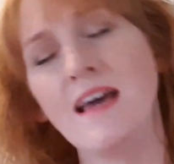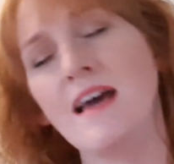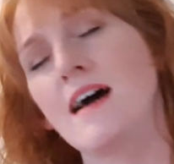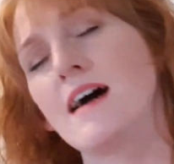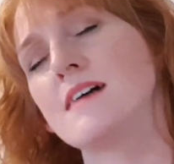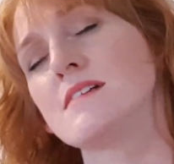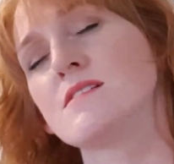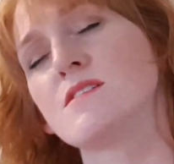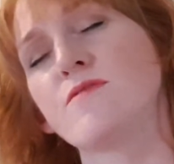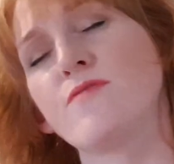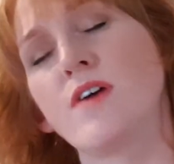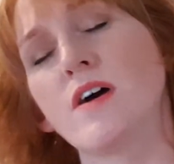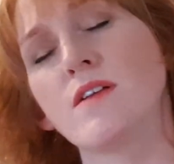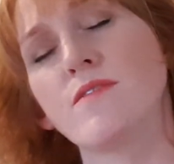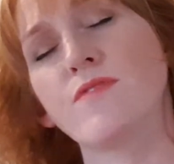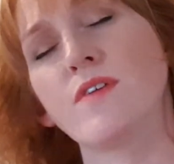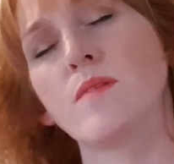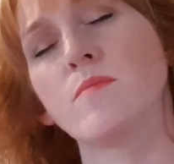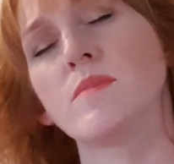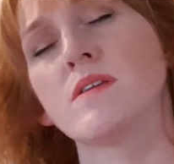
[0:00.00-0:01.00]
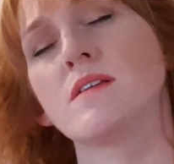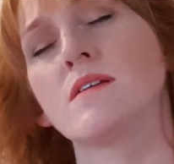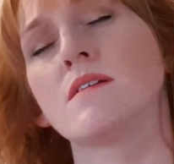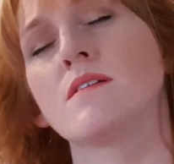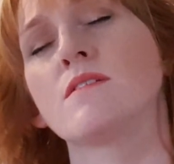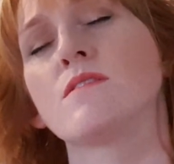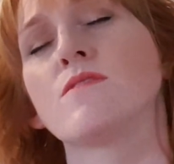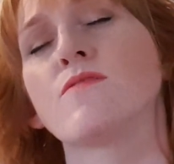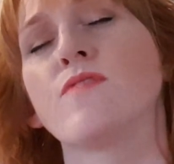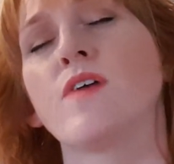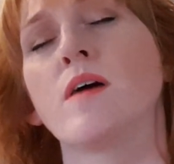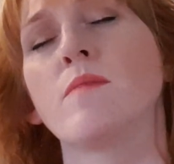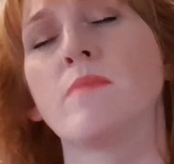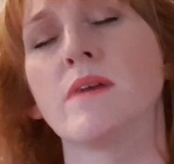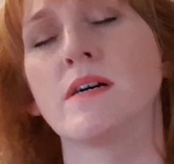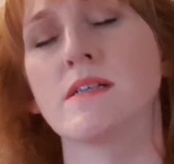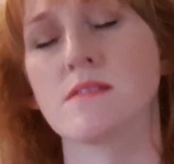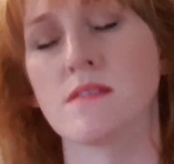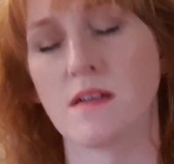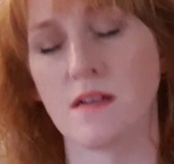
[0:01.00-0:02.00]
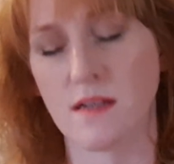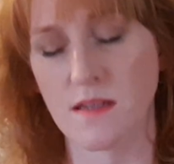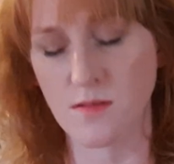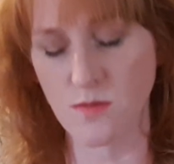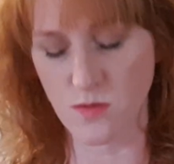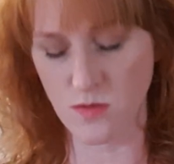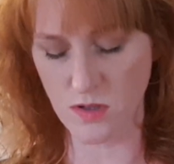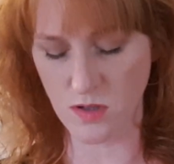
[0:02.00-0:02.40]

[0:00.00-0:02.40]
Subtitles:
as divine feminine and divine masculine,